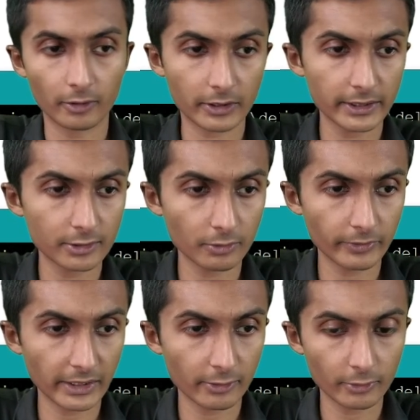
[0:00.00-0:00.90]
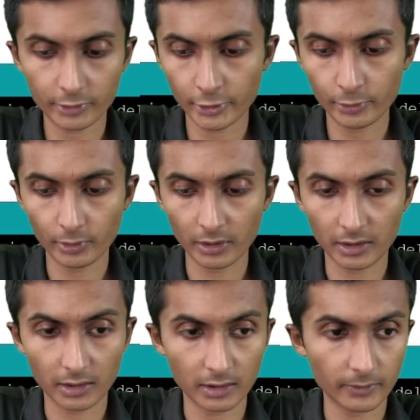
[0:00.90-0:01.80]
Okay, so we are going
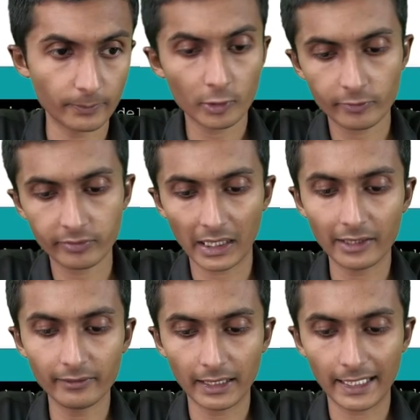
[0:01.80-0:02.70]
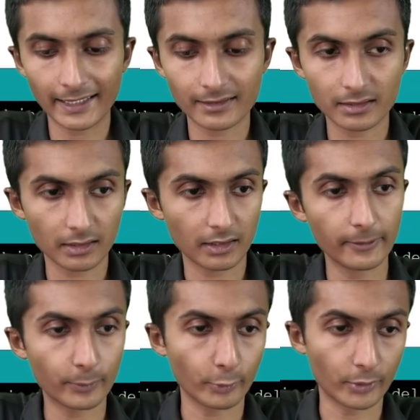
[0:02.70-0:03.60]
to put 5 as
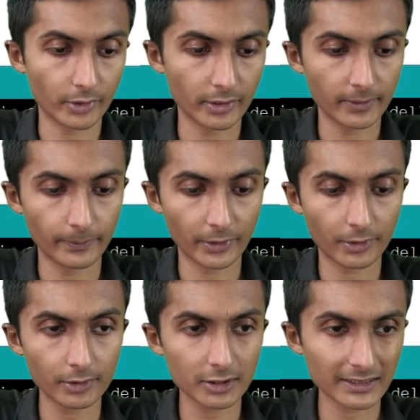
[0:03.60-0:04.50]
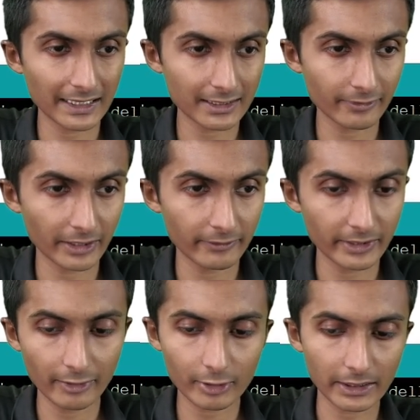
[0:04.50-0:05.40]
input because that's where
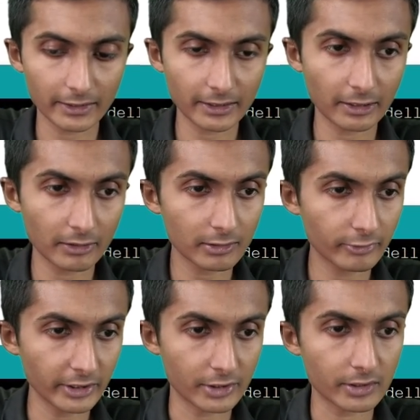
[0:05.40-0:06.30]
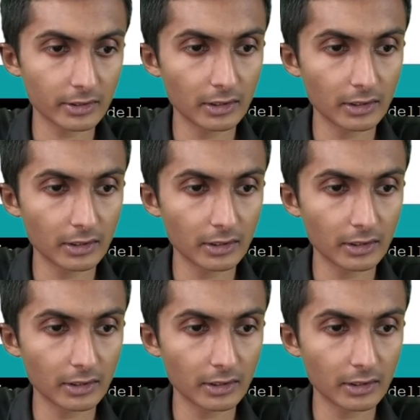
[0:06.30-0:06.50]
we have connected our switch.